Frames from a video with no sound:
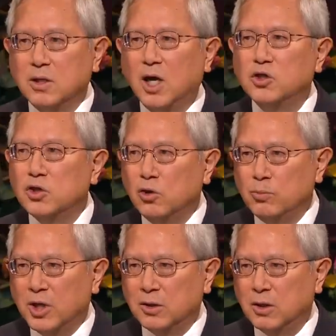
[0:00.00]

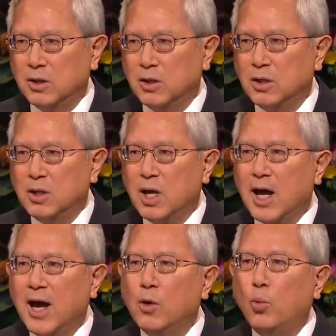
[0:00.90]
atonement,
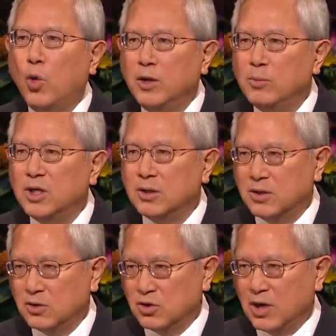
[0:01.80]
at one moment
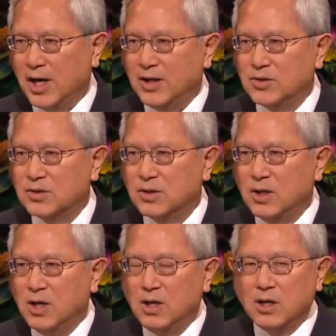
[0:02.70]
in Christ,
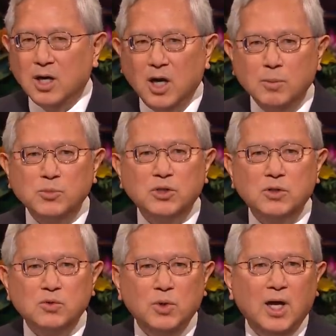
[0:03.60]
comes
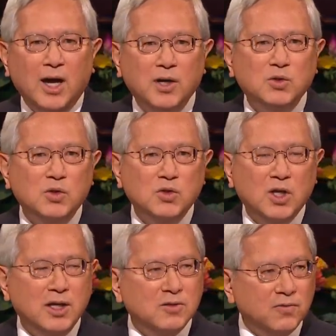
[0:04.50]
as we
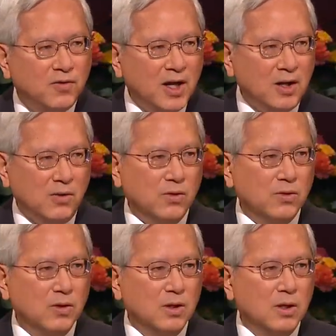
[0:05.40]
exercise faith
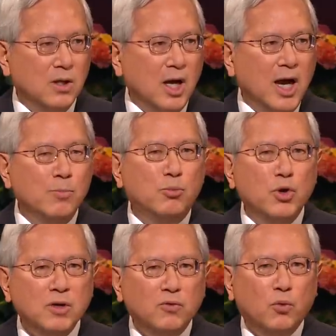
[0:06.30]
and
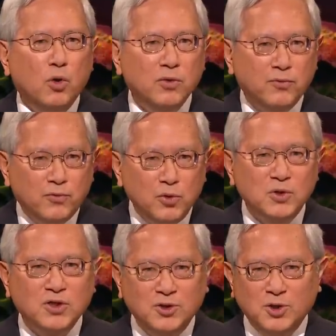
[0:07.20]
bring forth
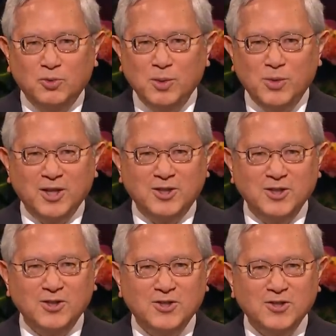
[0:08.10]
fruits unto
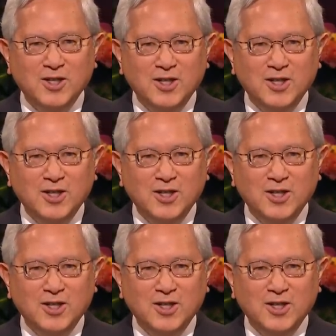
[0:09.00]
repentance.